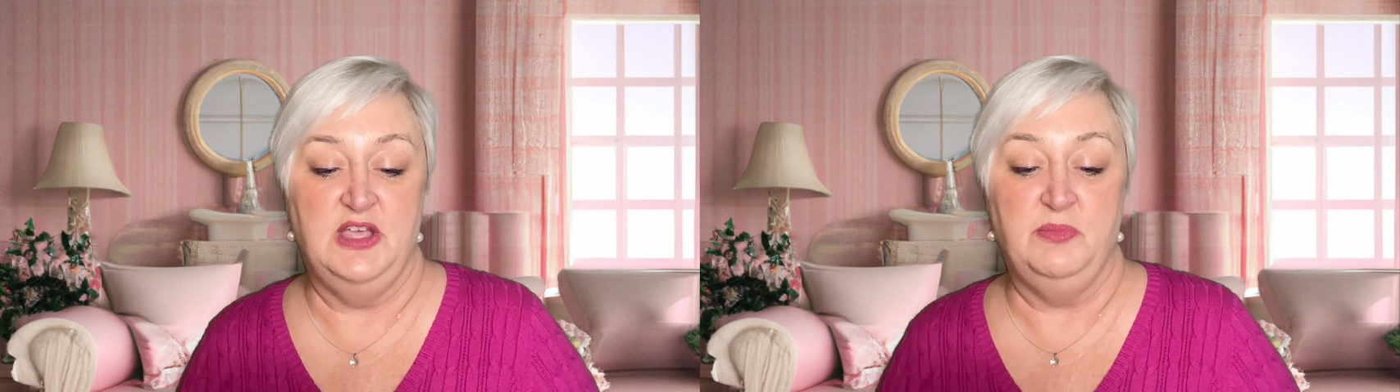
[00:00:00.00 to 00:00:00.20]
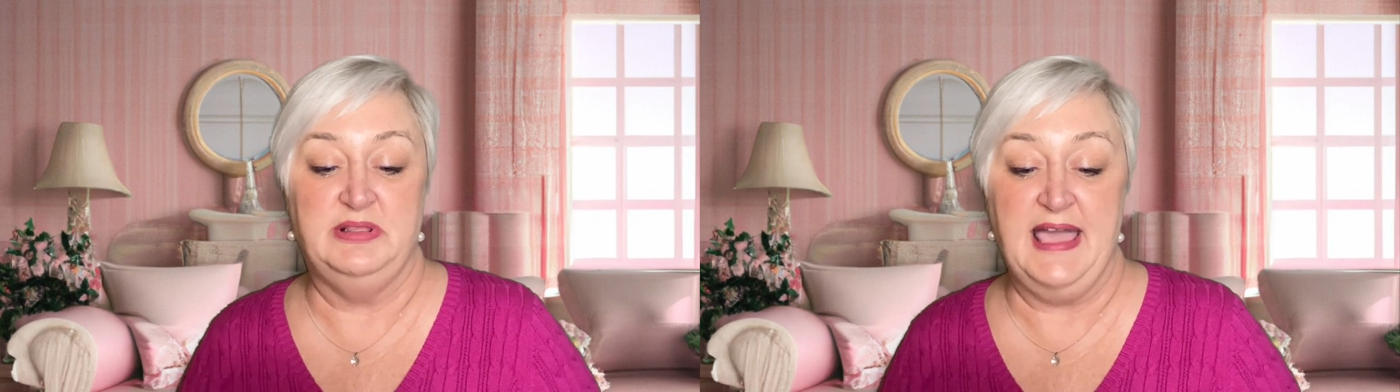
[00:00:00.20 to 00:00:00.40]

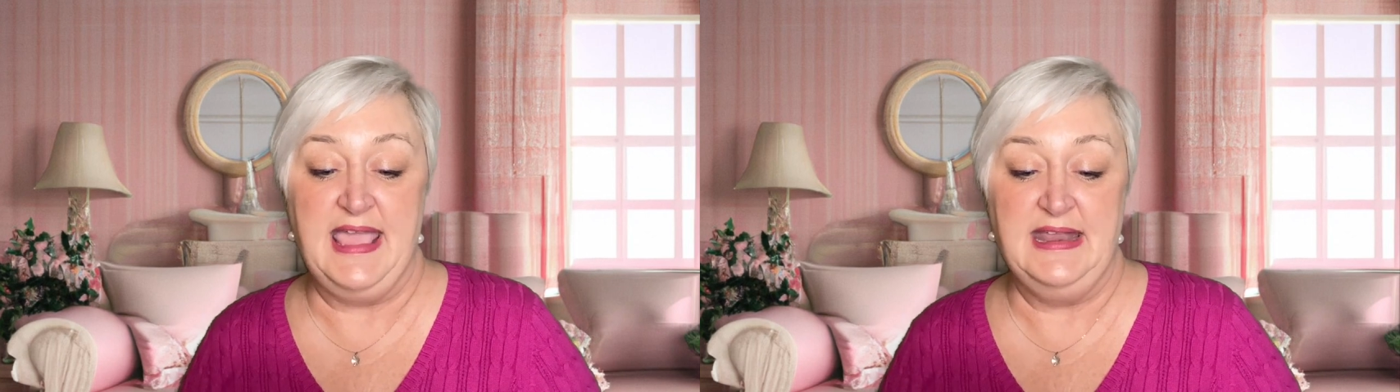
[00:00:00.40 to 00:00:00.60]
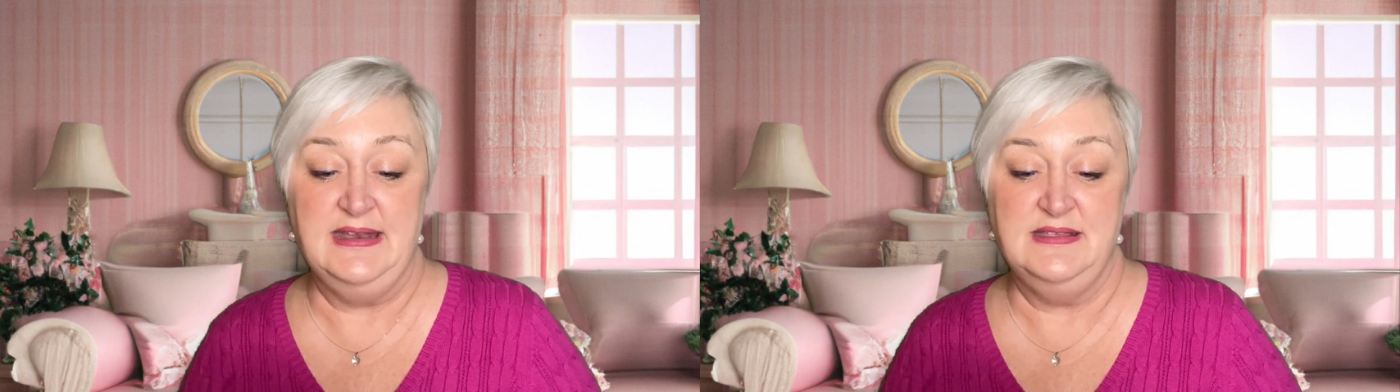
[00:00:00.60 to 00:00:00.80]

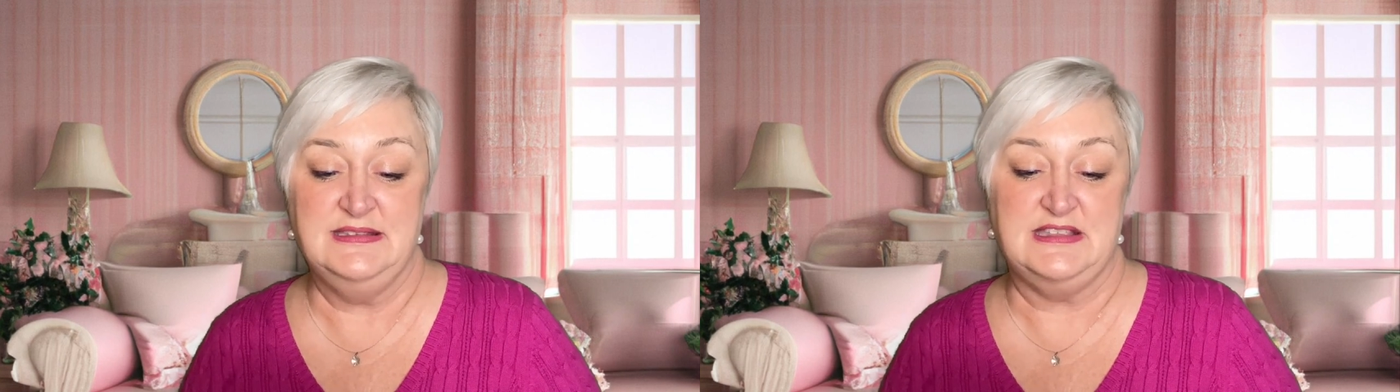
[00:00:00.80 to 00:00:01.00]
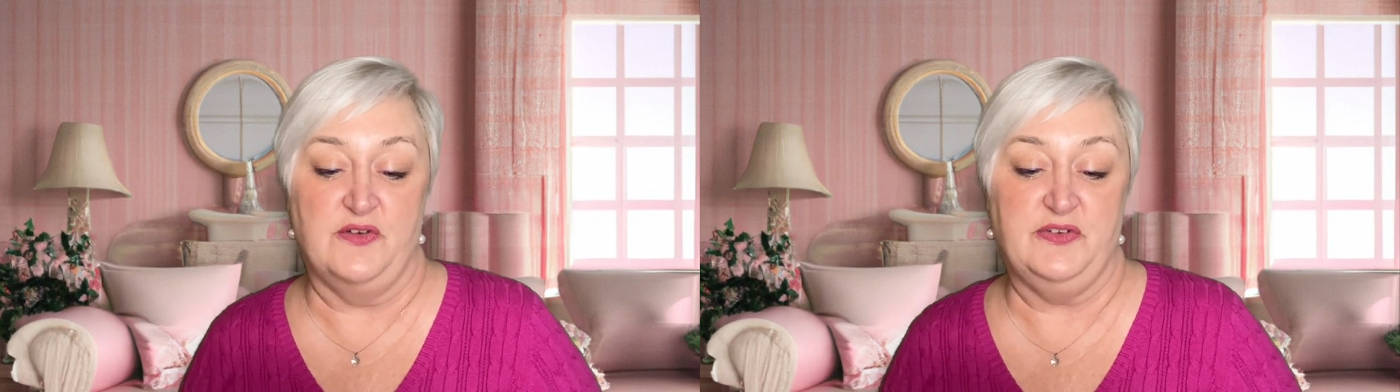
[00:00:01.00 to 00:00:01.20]
Plain,
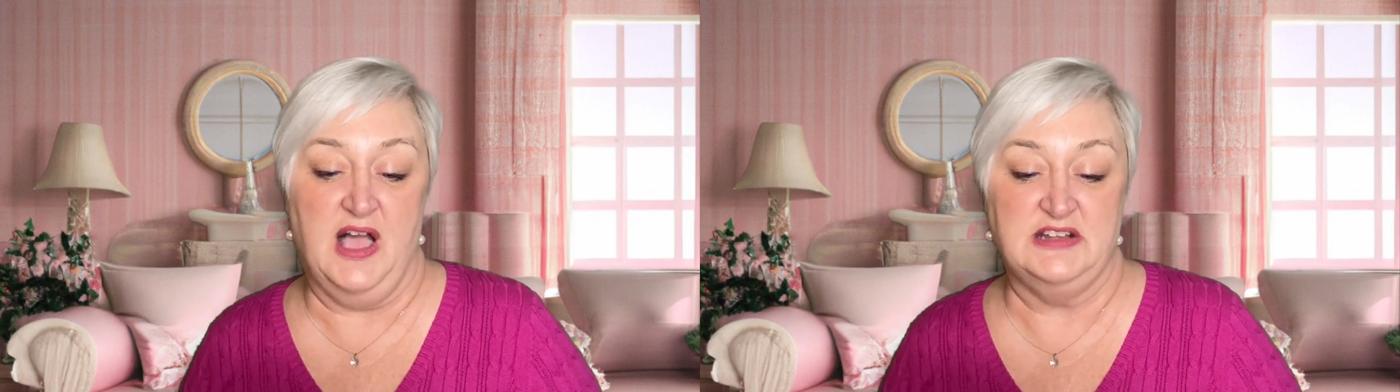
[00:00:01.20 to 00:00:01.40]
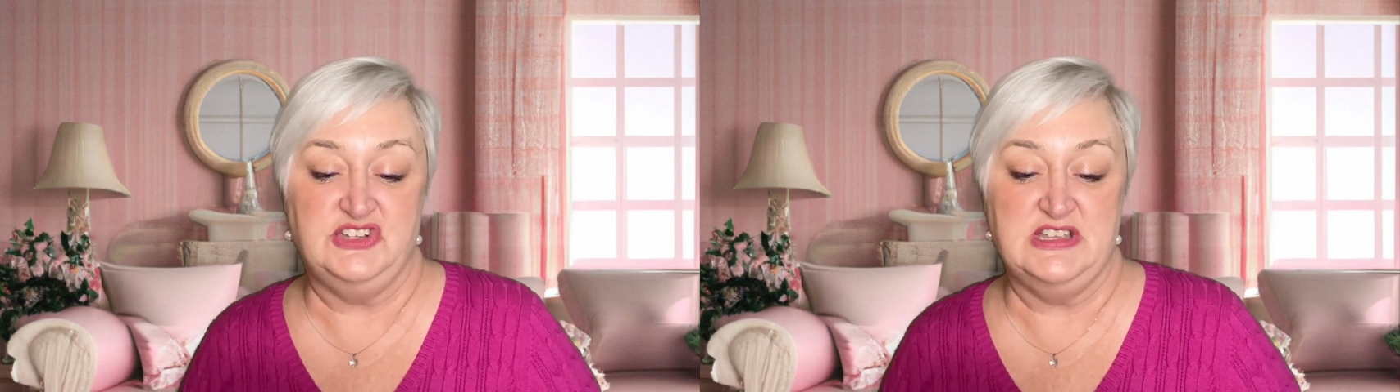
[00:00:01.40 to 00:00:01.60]

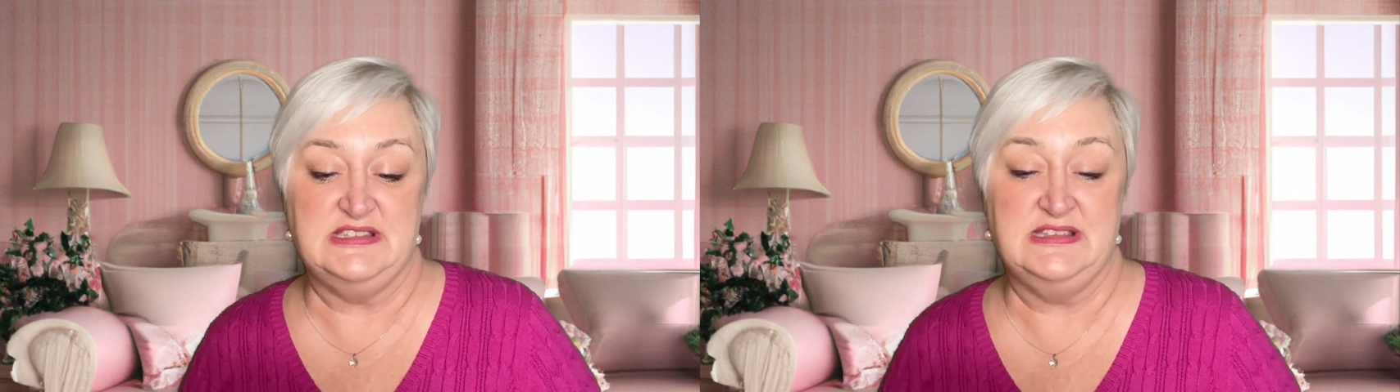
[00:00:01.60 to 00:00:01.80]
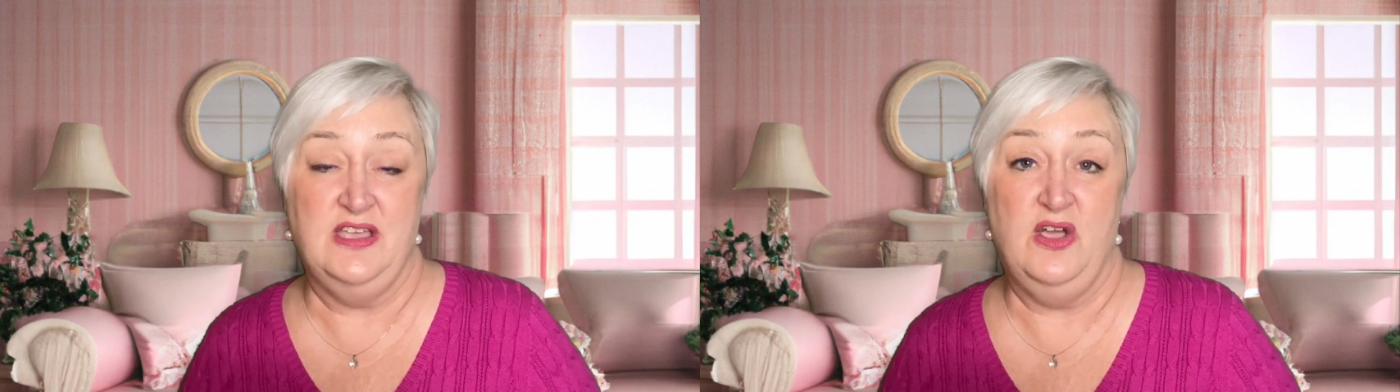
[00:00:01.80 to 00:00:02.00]

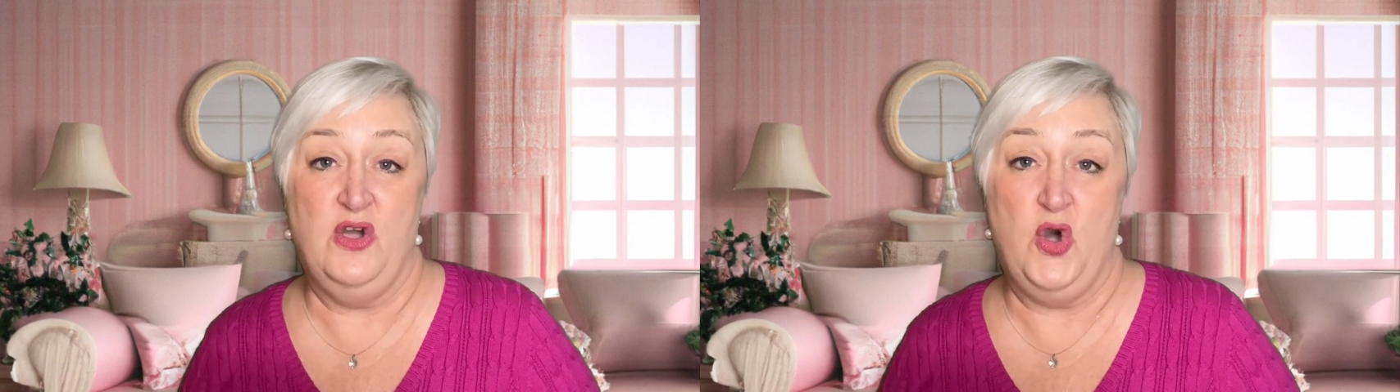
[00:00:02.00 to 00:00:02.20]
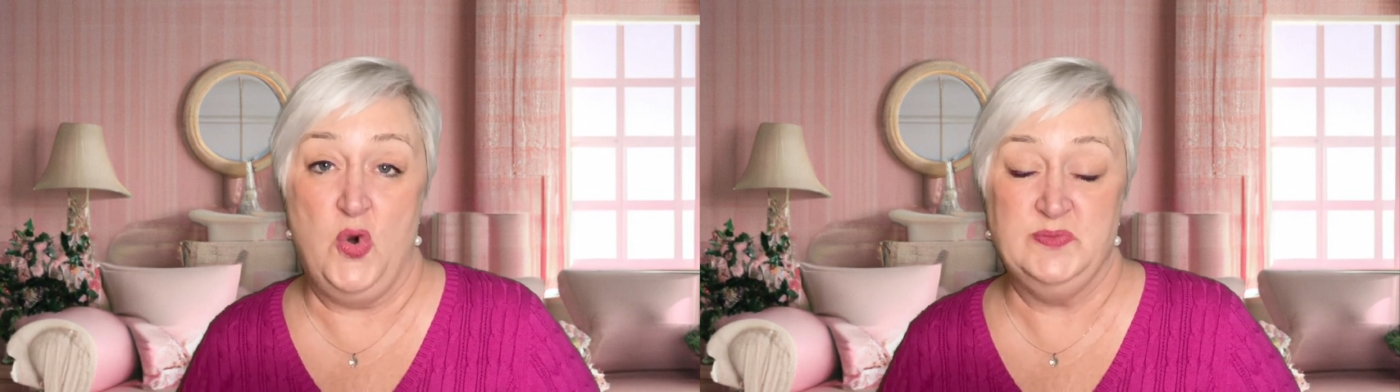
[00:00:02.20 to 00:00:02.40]
self-conscious,
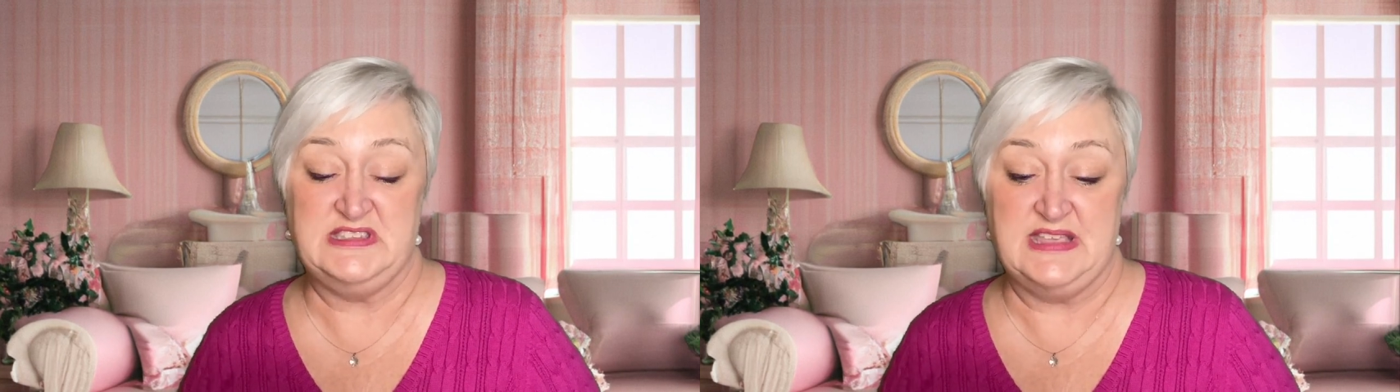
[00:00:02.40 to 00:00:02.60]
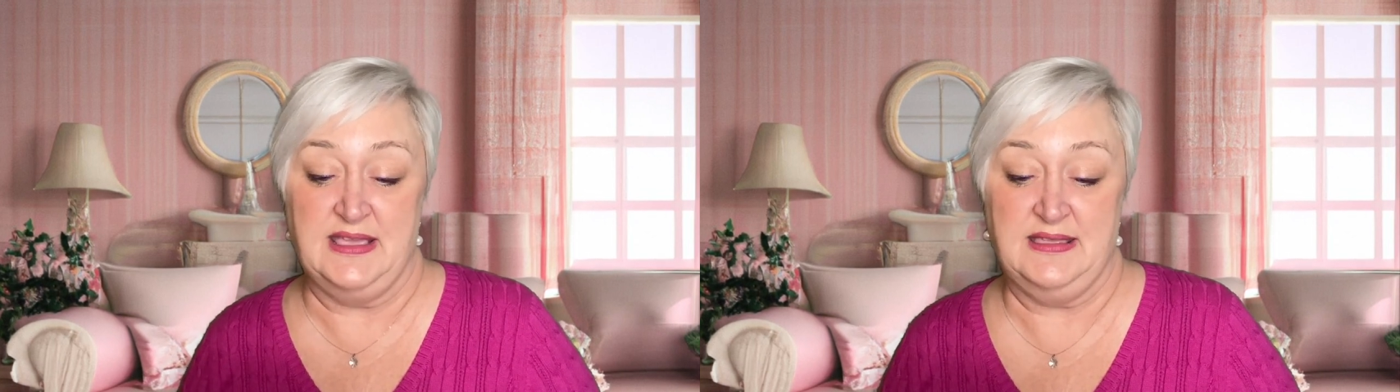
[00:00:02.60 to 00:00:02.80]

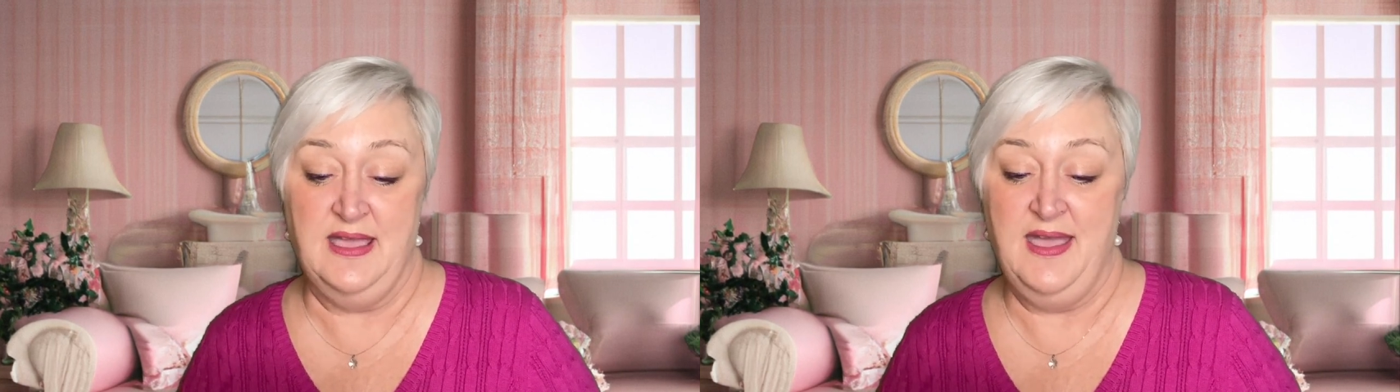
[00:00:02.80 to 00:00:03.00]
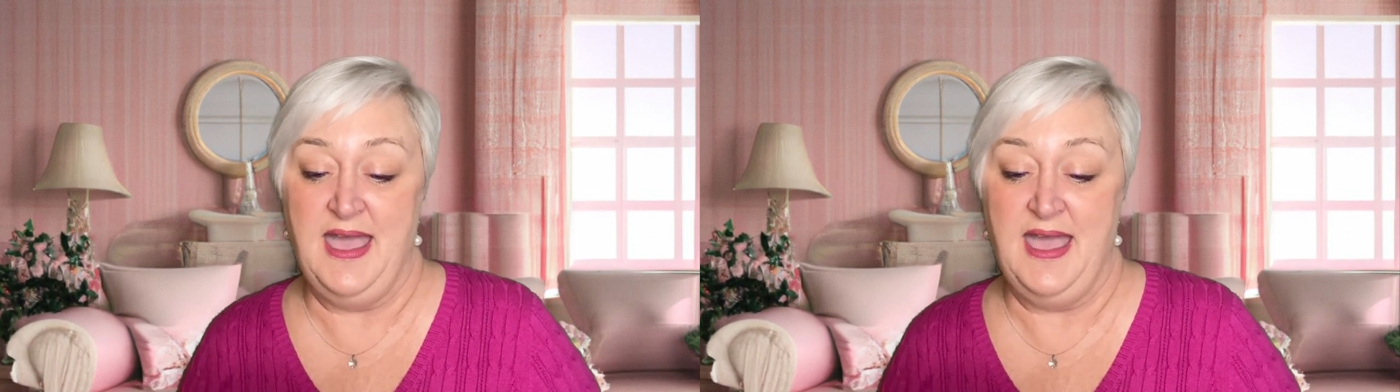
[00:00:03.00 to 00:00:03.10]
homesick,